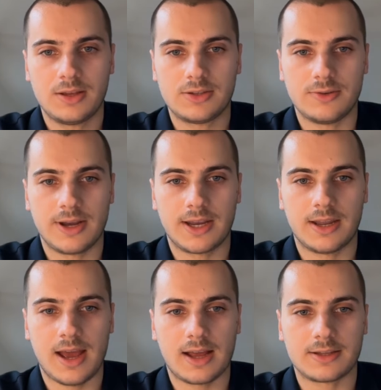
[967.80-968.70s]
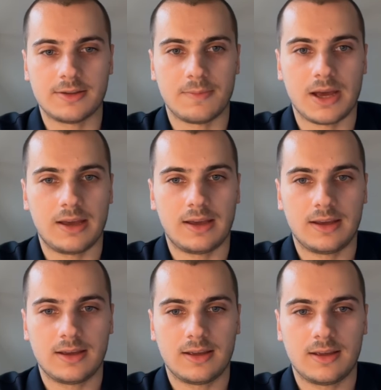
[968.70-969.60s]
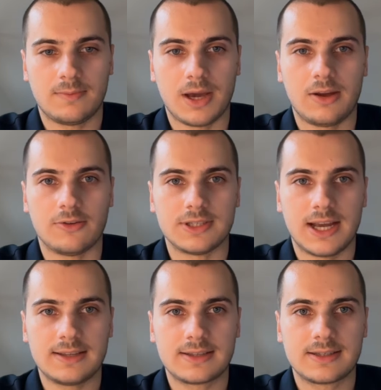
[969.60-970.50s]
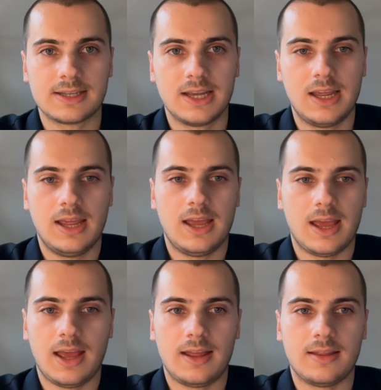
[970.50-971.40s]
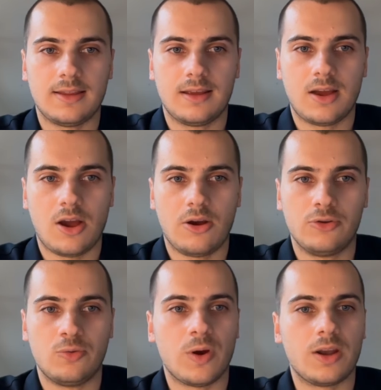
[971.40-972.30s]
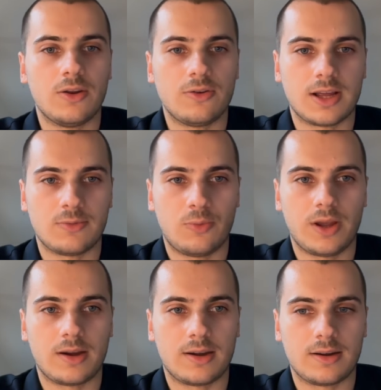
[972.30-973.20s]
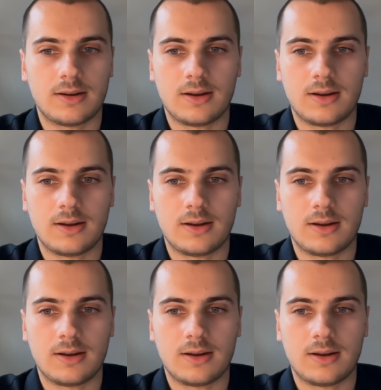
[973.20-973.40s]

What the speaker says: So I can act on my own tasks. And how do I know that we are